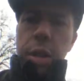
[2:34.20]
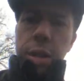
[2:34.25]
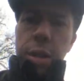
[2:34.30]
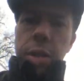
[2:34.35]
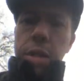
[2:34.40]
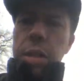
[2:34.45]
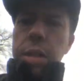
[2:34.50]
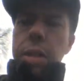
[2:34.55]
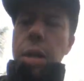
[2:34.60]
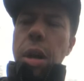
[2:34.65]

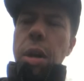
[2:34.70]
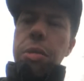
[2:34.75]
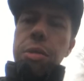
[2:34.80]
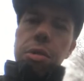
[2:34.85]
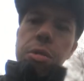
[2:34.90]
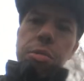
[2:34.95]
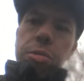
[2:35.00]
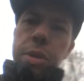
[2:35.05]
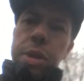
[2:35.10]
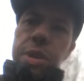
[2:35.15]
the
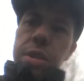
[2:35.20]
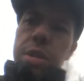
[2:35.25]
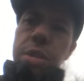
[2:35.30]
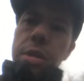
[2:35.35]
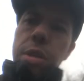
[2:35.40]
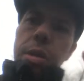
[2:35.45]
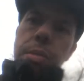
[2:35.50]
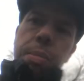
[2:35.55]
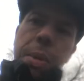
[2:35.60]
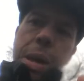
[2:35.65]
other
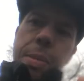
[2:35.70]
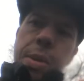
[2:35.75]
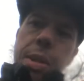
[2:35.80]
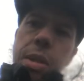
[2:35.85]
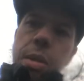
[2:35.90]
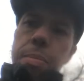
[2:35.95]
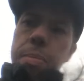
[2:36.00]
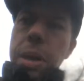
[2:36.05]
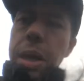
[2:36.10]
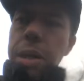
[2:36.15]
reason, and maybe
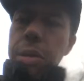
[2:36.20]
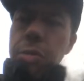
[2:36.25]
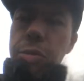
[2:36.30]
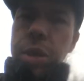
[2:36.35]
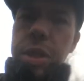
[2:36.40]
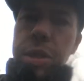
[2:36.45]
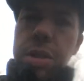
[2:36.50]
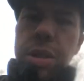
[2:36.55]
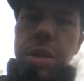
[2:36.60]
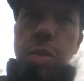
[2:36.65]
the main
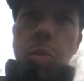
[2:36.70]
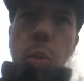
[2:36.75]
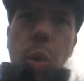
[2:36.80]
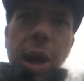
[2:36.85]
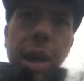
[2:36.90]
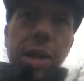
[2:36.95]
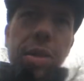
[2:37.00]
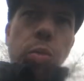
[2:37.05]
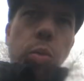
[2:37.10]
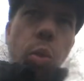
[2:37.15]
reason
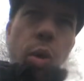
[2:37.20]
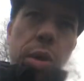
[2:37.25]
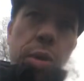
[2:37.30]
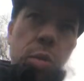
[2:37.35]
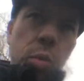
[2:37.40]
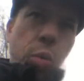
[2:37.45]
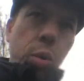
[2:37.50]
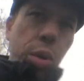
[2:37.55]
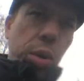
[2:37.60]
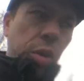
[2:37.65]
why
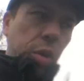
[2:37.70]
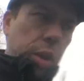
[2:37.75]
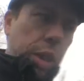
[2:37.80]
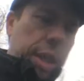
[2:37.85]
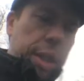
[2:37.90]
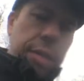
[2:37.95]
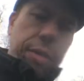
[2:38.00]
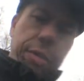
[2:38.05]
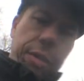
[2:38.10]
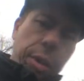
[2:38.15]
one would
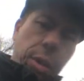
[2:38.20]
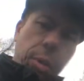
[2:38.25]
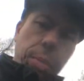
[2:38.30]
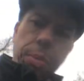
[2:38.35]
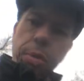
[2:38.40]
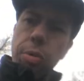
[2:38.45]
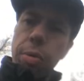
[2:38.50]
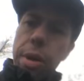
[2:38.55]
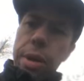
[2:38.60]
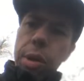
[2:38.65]
leave their
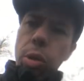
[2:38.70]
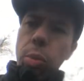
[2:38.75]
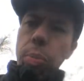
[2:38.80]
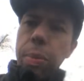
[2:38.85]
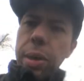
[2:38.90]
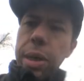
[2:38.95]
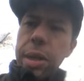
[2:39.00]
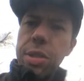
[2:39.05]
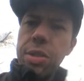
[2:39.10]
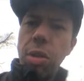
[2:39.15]
perennial
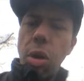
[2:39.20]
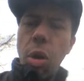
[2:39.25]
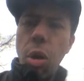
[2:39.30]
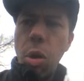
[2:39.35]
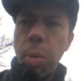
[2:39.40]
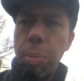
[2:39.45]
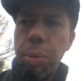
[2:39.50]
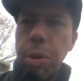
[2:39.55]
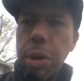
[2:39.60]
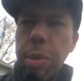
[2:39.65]
beds
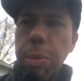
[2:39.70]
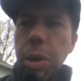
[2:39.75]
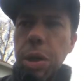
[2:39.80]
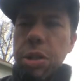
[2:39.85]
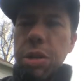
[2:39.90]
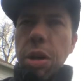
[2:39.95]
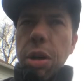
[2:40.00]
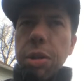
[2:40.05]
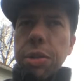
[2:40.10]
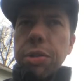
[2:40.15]
all pretty
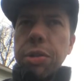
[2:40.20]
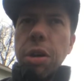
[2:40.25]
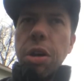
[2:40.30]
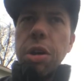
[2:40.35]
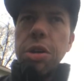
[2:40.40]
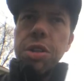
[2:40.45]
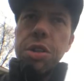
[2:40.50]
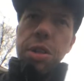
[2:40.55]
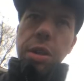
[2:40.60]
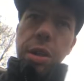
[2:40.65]
much
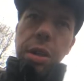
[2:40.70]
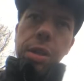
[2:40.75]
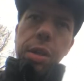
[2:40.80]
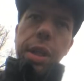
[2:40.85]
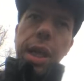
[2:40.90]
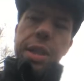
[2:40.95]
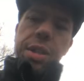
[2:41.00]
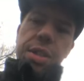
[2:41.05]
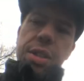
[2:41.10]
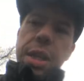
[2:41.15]
untouched and
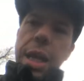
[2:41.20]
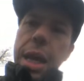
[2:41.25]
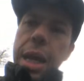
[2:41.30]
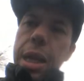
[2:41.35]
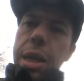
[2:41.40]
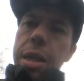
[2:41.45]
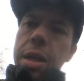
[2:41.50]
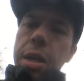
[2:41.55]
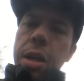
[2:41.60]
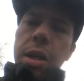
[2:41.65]
let
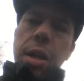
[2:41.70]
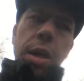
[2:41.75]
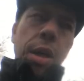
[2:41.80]
stand,